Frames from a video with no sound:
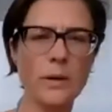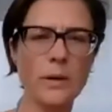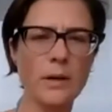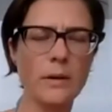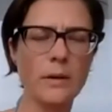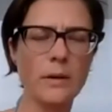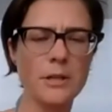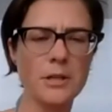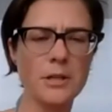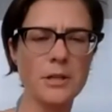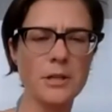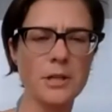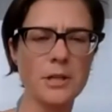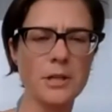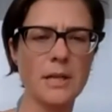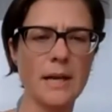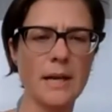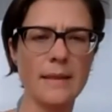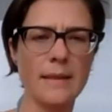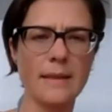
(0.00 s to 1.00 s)
question and I
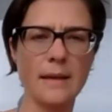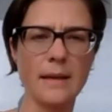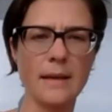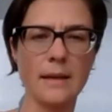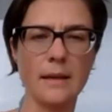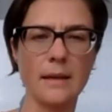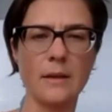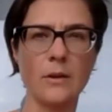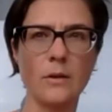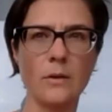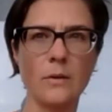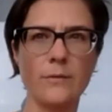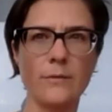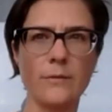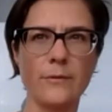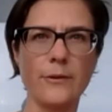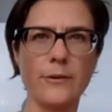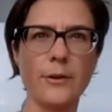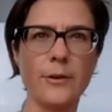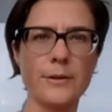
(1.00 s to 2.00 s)
think yeah. you know
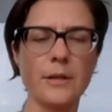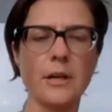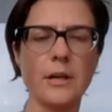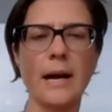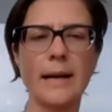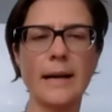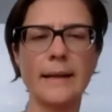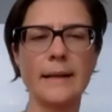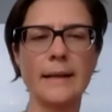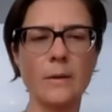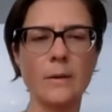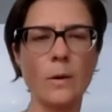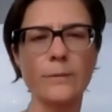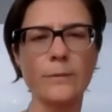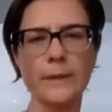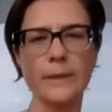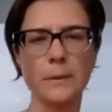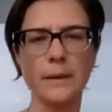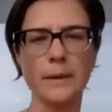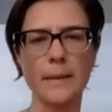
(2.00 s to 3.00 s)
folks are on it and hopefully
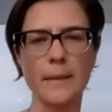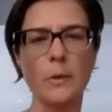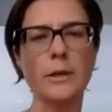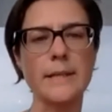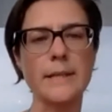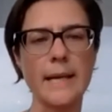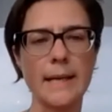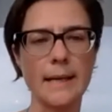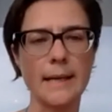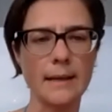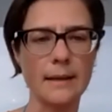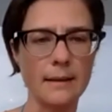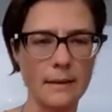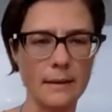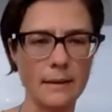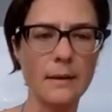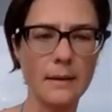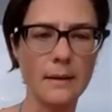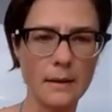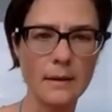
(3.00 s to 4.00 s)
we'll get more data
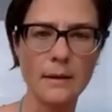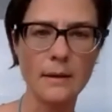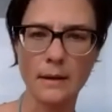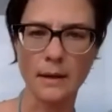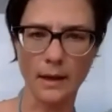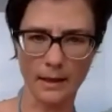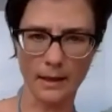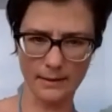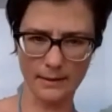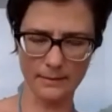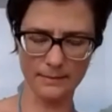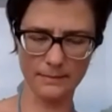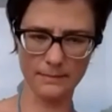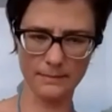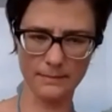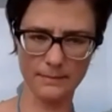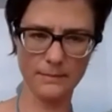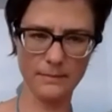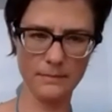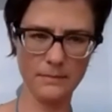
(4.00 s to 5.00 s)
uh,
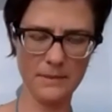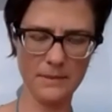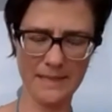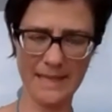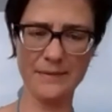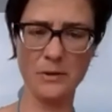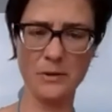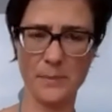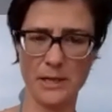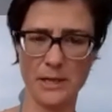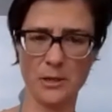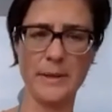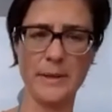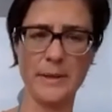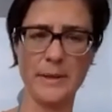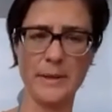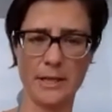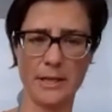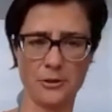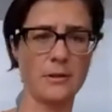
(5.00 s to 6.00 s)
mm-hmm. to give a bigger
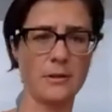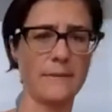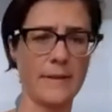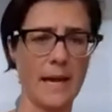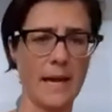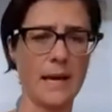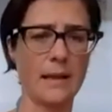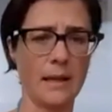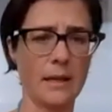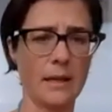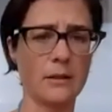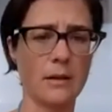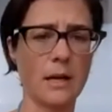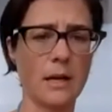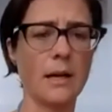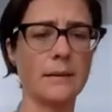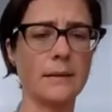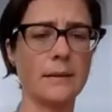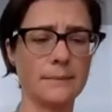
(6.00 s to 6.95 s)
picture of that later on.